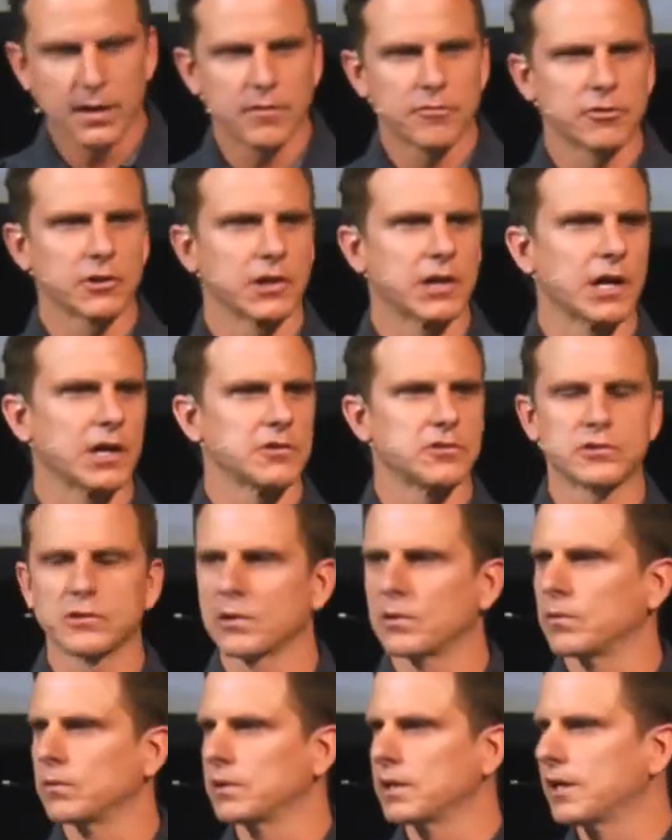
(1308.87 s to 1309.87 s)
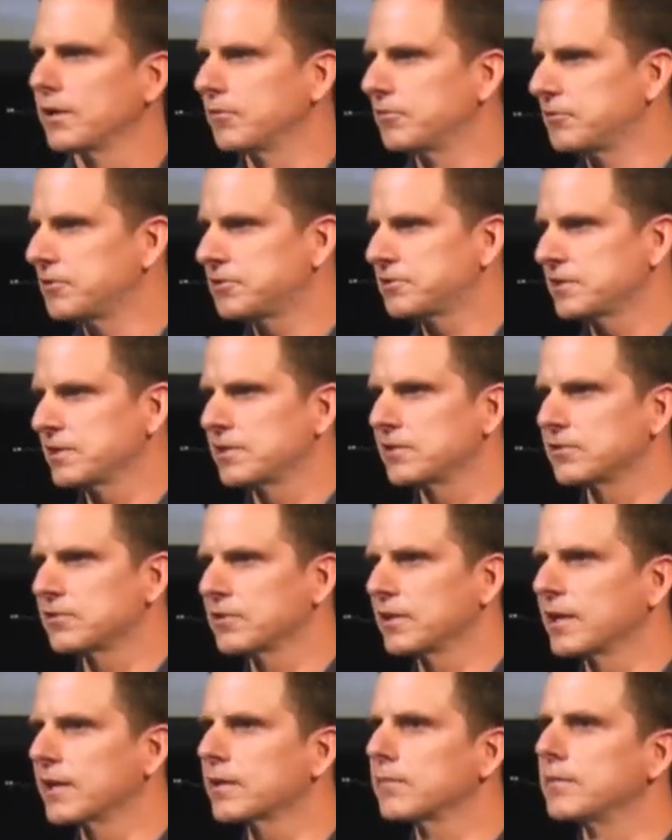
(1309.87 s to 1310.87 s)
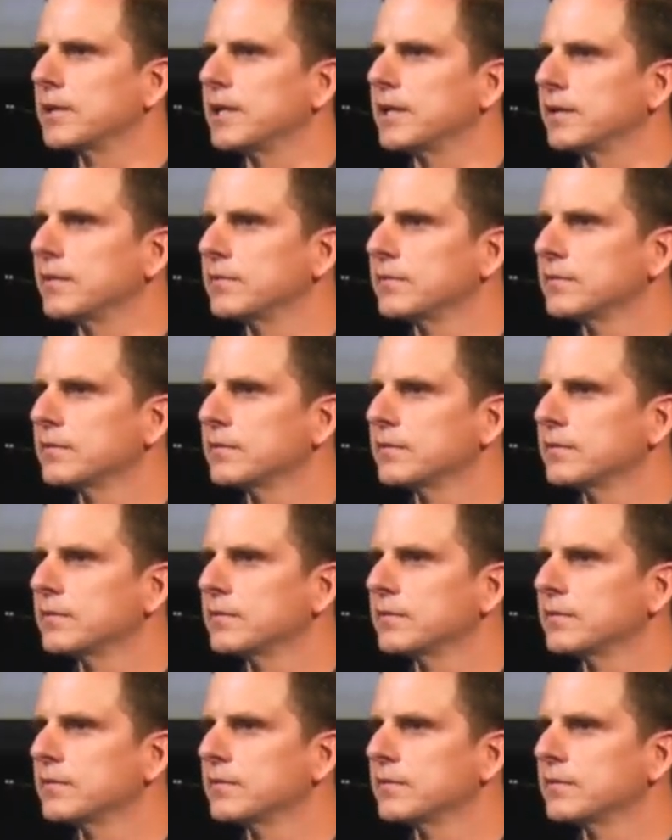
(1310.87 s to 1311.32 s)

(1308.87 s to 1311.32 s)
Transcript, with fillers: For God so loved sinners like me